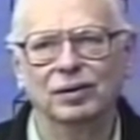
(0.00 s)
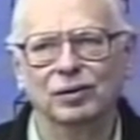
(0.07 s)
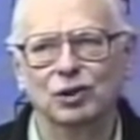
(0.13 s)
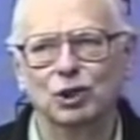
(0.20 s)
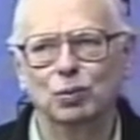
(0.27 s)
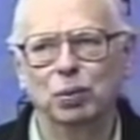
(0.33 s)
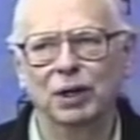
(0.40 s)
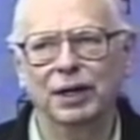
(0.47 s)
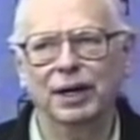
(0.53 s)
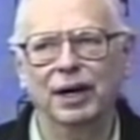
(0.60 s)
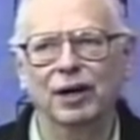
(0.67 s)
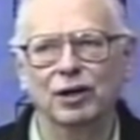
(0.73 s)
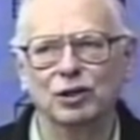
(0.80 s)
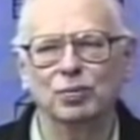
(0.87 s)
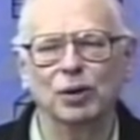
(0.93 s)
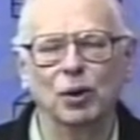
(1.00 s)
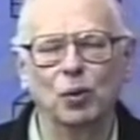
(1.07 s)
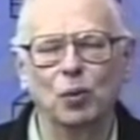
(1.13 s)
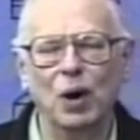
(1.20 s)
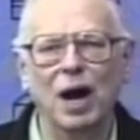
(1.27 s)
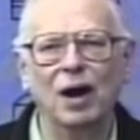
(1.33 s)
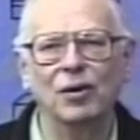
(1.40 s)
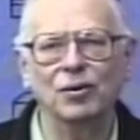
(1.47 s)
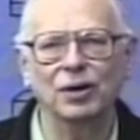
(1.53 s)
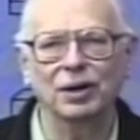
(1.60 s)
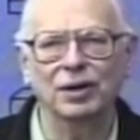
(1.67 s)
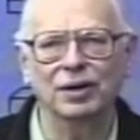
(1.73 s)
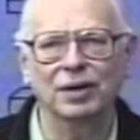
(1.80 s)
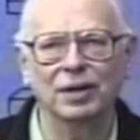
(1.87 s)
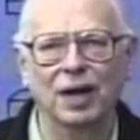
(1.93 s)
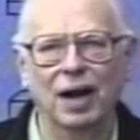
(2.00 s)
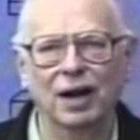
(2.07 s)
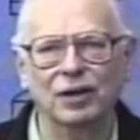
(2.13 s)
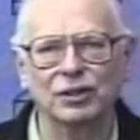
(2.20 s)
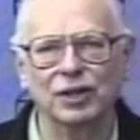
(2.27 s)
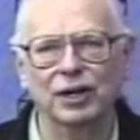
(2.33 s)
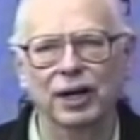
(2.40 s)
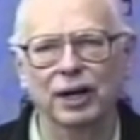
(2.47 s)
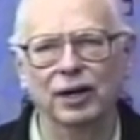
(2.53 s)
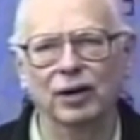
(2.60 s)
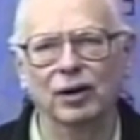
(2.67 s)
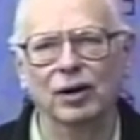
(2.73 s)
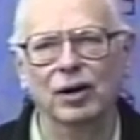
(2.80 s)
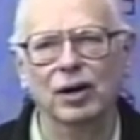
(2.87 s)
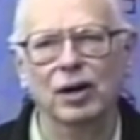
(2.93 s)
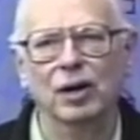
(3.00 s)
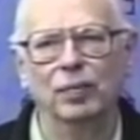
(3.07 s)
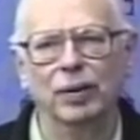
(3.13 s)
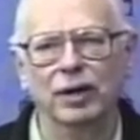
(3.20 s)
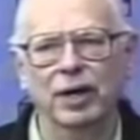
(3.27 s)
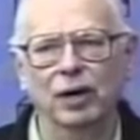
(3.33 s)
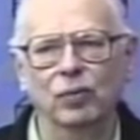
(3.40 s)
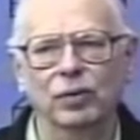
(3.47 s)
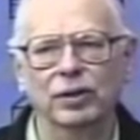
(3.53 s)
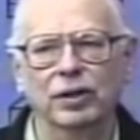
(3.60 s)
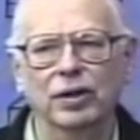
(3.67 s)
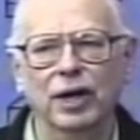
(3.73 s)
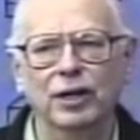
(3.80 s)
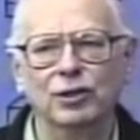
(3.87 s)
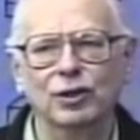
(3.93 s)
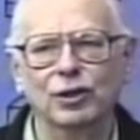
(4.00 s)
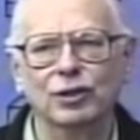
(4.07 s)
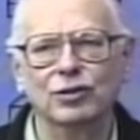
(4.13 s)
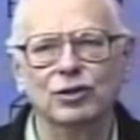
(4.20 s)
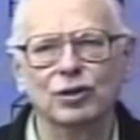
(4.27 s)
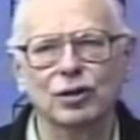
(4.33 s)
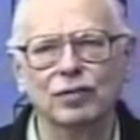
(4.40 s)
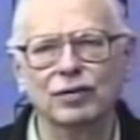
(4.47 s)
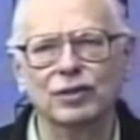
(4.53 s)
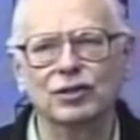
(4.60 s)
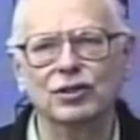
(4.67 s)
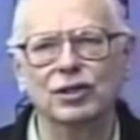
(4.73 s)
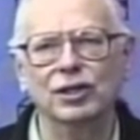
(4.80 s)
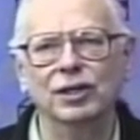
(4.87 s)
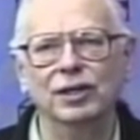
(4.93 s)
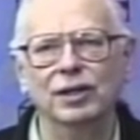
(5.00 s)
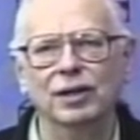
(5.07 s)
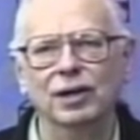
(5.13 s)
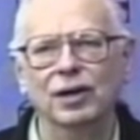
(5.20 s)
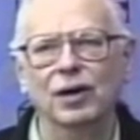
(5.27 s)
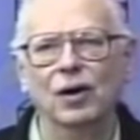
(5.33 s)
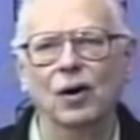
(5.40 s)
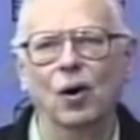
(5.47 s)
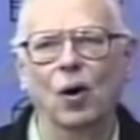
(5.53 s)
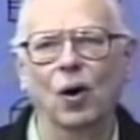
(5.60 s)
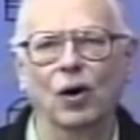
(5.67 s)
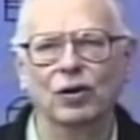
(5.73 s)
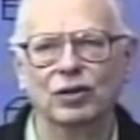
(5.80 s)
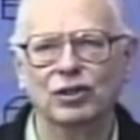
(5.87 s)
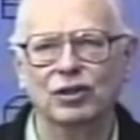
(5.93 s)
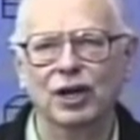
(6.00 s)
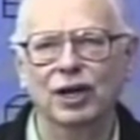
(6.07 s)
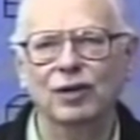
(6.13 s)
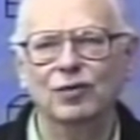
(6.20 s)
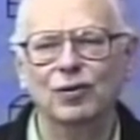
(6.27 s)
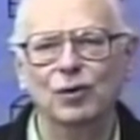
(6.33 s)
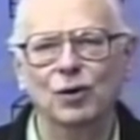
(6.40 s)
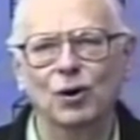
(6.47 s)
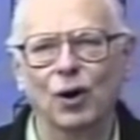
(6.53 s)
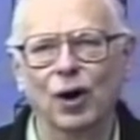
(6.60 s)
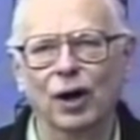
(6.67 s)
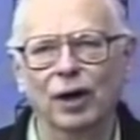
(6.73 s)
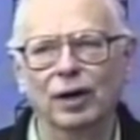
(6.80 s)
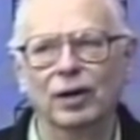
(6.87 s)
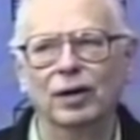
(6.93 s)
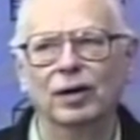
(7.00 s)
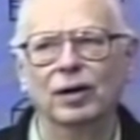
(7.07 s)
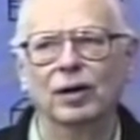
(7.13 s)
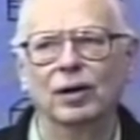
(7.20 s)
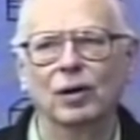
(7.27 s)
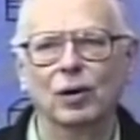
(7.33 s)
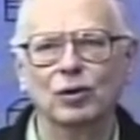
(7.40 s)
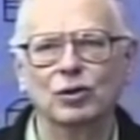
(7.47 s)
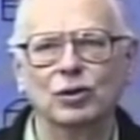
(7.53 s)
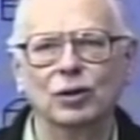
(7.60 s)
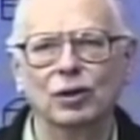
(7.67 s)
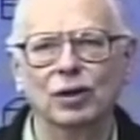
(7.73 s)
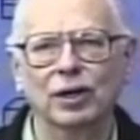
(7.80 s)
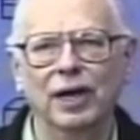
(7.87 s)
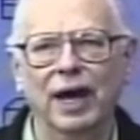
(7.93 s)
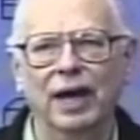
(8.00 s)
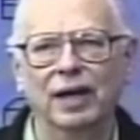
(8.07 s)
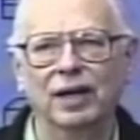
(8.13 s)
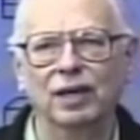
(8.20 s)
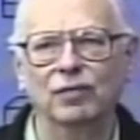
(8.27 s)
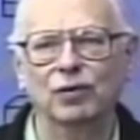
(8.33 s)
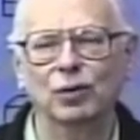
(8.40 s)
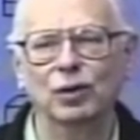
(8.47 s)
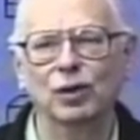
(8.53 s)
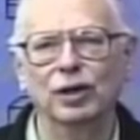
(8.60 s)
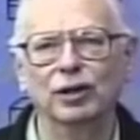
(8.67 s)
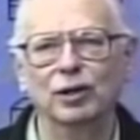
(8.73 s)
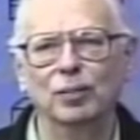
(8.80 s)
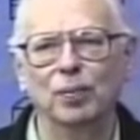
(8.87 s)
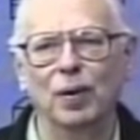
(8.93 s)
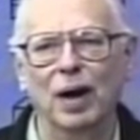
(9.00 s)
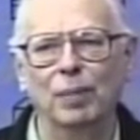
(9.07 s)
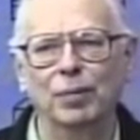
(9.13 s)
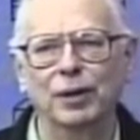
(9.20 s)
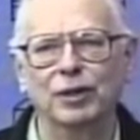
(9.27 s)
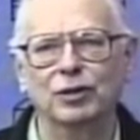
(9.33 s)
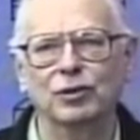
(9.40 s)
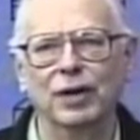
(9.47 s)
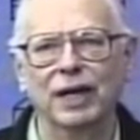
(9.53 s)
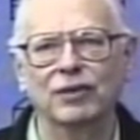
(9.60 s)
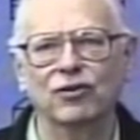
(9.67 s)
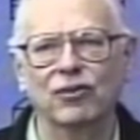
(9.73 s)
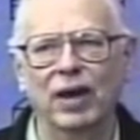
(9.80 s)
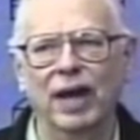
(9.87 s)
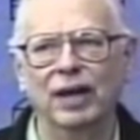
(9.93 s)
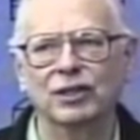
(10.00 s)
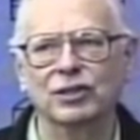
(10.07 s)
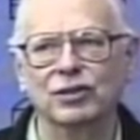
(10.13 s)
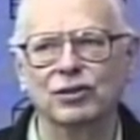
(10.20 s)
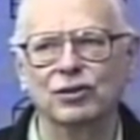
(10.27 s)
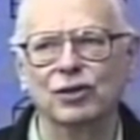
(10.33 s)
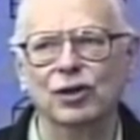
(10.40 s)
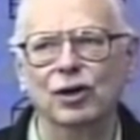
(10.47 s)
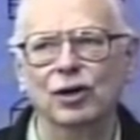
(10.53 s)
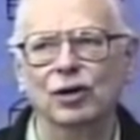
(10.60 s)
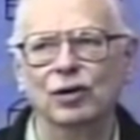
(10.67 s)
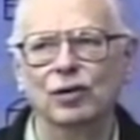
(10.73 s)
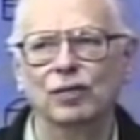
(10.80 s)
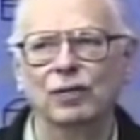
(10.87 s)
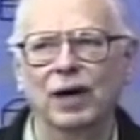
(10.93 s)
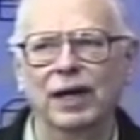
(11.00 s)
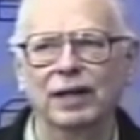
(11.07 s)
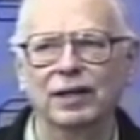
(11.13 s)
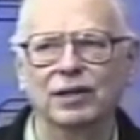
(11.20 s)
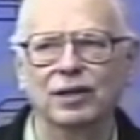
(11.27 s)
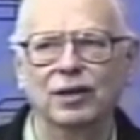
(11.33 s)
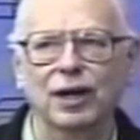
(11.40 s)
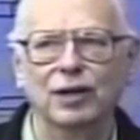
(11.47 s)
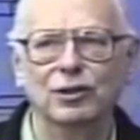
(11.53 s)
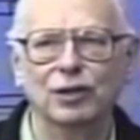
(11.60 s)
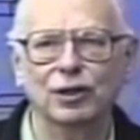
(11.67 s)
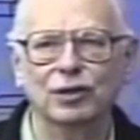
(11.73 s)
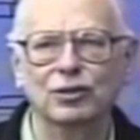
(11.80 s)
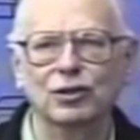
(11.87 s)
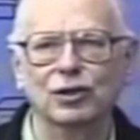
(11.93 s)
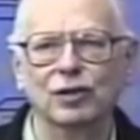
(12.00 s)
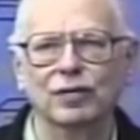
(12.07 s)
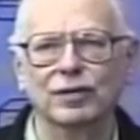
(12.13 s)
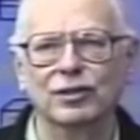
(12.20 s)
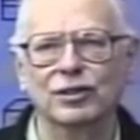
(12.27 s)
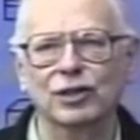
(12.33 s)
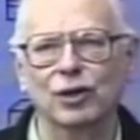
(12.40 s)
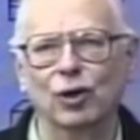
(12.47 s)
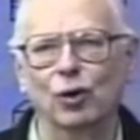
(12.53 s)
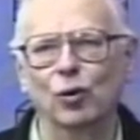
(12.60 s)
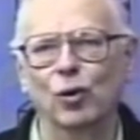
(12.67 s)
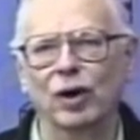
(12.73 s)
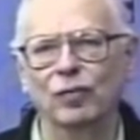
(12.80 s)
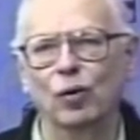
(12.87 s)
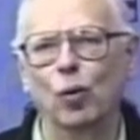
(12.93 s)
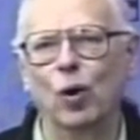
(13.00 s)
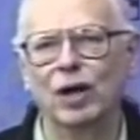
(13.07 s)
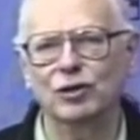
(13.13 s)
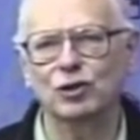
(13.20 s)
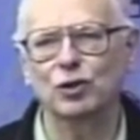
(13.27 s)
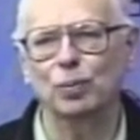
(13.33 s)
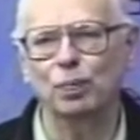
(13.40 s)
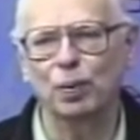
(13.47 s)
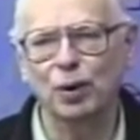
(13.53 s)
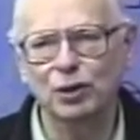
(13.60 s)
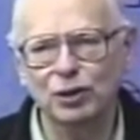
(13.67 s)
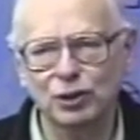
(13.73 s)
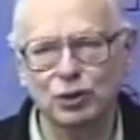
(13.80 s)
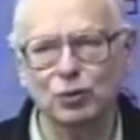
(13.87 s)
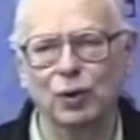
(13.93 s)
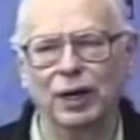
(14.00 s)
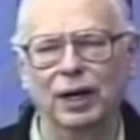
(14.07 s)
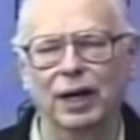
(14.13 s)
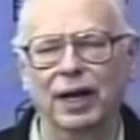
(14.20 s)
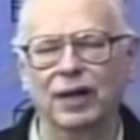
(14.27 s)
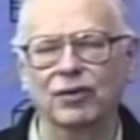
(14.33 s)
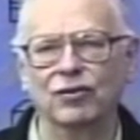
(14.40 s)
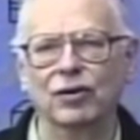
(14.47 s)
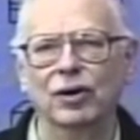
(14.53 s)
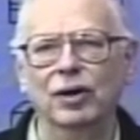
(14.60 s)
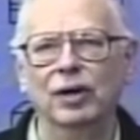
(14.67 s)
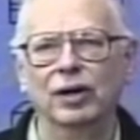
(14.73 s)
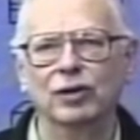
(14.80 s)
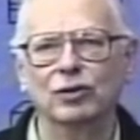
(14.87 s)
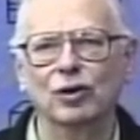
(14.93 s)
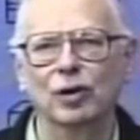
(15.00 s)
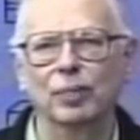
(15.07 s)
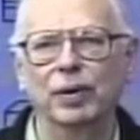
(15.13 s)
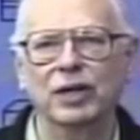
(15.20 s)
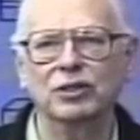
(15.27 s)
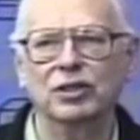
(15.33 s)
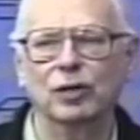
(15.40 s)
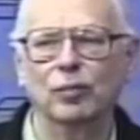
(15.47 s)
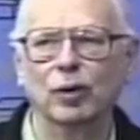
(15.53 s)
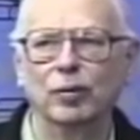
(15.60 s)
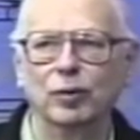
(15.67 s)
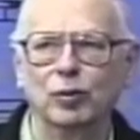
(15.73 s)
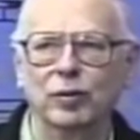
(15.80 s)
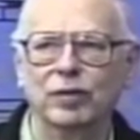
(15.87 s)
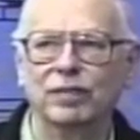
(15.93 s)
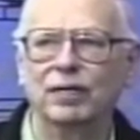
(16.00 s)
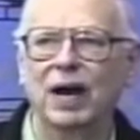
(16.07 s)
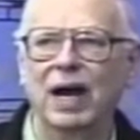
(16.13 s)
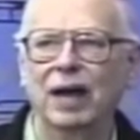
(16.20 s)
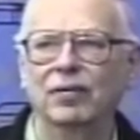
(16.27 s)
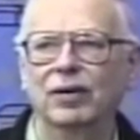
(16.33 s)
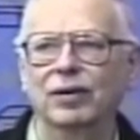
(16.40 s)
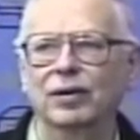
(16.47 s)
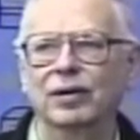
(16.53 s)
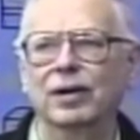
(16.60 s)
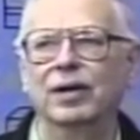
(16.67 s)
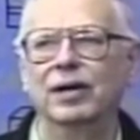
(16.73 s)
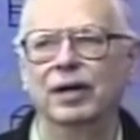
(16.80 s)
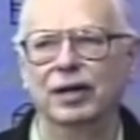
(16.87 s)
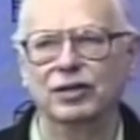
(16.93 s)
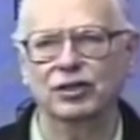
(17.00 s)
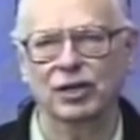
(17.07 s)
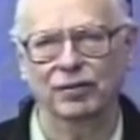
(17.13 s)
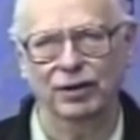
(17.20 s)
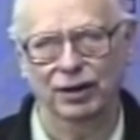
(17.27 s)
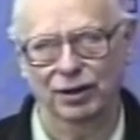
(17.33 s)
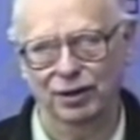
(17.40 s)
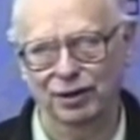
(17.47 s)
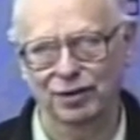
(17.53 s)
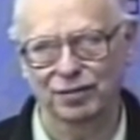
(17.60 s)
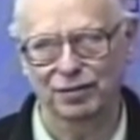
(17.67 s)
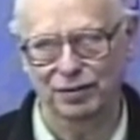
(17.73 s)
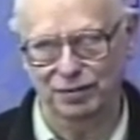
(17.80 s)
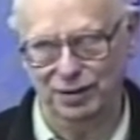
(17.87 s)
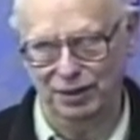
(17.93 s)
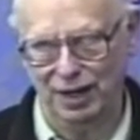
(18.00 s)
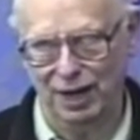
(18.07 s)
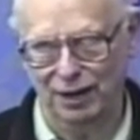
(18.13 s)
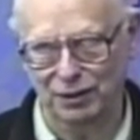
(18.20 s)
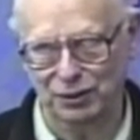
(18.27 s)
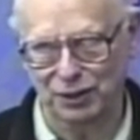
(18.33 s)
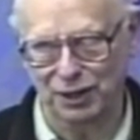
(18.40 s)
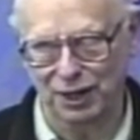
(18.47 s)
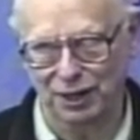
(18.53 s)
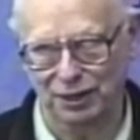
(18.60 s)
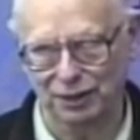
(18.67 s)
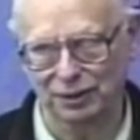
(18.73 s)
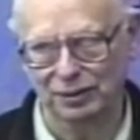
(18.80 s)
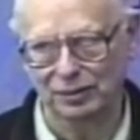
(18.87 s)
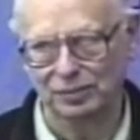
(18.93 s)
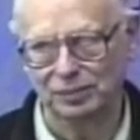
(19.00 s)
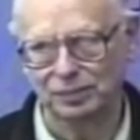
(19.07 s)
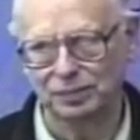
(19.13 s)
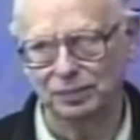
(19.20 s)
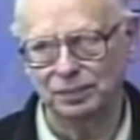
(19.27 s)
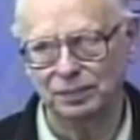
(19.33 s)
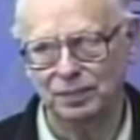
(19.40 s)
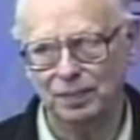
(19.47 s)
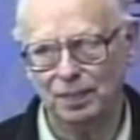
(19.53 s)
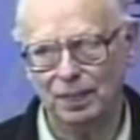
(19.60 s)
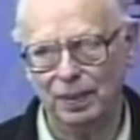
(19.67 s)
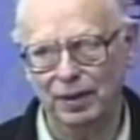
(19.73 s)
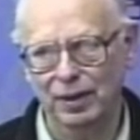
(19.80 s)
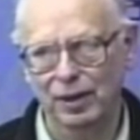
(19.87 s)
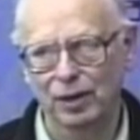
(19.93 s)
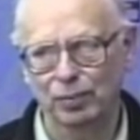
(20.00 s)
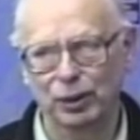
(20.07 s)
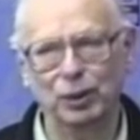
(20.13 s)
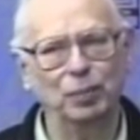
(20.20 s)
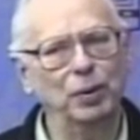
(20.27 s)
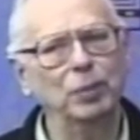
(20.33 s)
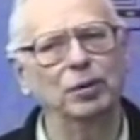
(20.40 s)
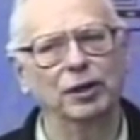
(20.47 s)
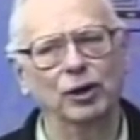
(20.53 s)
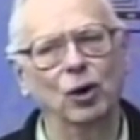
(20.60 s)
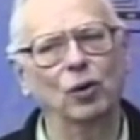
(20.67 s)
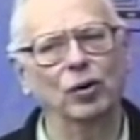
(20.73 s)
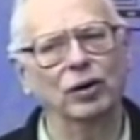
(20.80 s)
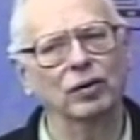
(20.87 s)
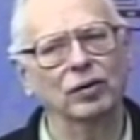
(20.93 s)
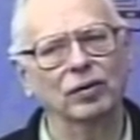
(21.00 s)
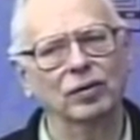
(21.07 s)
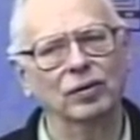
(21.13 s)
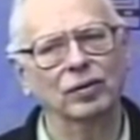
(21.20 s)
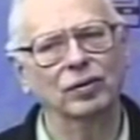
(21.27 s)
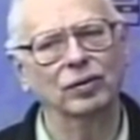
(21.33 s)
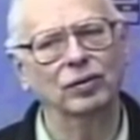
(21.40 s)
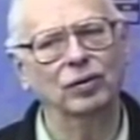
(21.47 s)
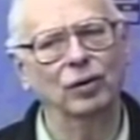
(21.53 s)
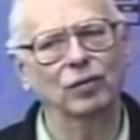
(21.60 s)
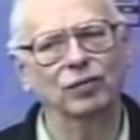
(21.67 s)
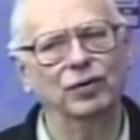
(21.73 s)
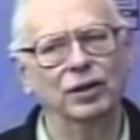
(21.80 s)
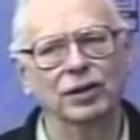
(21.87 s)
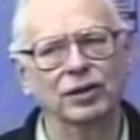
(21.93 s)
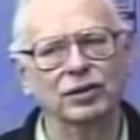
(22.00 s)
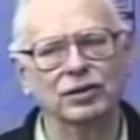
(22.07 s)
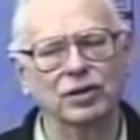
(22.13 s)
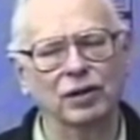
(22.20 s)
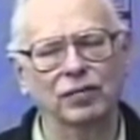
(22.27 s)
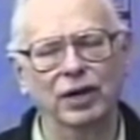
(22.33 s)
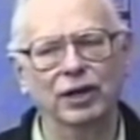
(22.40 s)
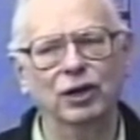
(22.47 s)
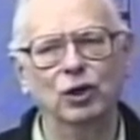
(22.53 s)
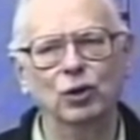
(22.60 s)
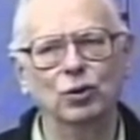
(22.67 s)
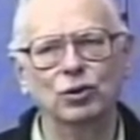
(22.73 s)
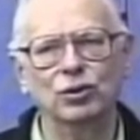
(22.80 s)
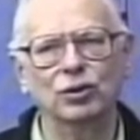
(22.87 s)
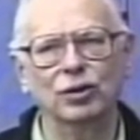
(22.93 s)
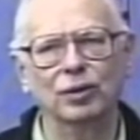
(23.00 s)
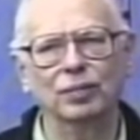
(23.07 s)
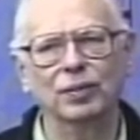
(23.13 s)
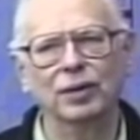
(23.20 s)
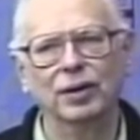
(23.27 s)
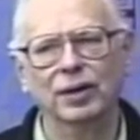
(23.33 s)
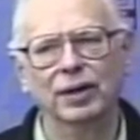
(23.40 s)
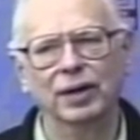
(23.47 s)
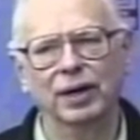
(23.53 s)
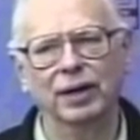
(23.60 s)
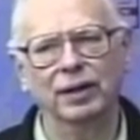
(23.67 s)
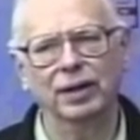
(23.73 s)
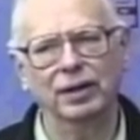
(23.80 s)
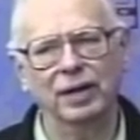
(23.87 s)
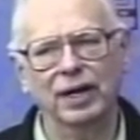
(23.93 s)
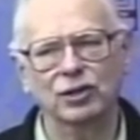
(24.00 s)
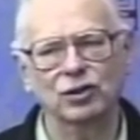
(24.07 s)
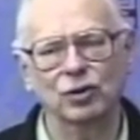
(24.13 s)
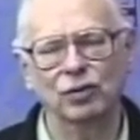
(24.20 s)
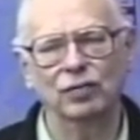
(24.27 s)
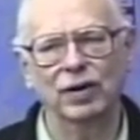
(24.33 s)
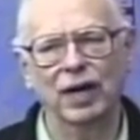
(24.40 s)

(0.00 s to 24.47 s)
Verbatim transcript: split hairs, but around $100 an acre. But yet when the Nature Conservancy or the state of New York goes to look at it, if you look at the property transactions, you'll find that the Nature Conservancy or whoever wants to purchase wetlands is going to pay somewhere between $500 and $750 an acre. But the people that own it don't feel it's of any use to them and it has no